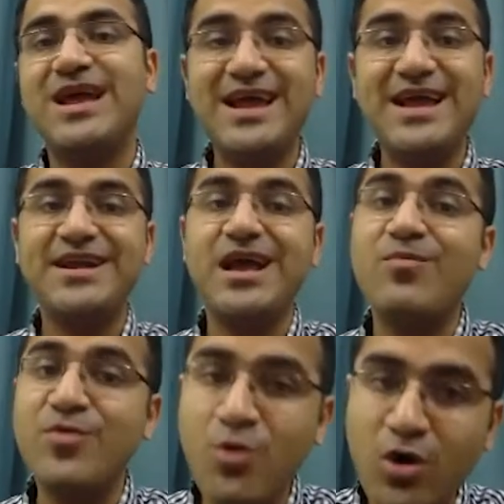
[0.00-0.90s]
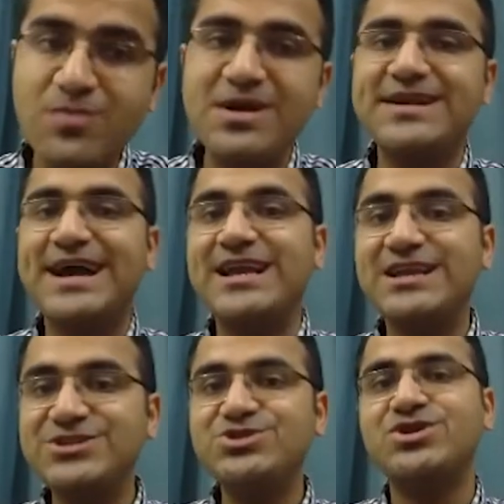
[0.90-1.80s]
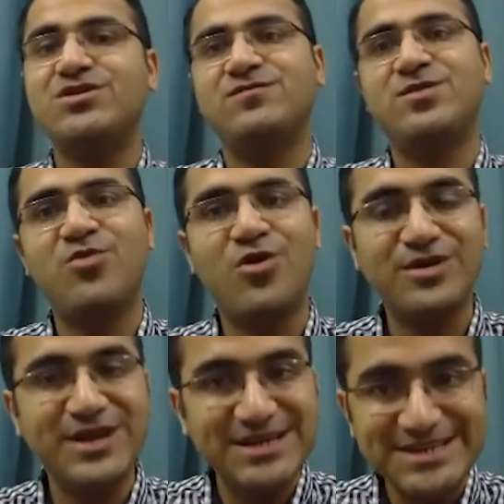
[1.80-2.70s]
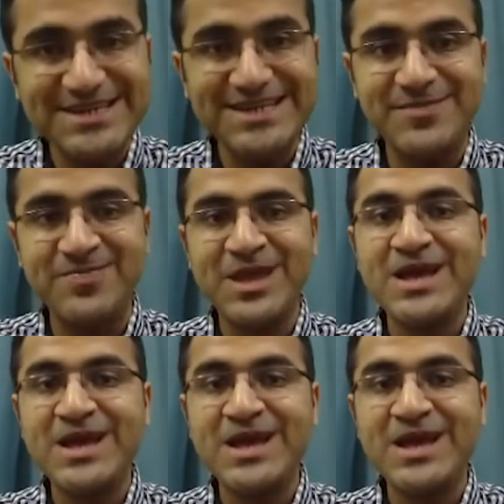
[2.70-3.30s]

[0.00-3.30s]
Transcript: and abnormal dilation of the bronchial tree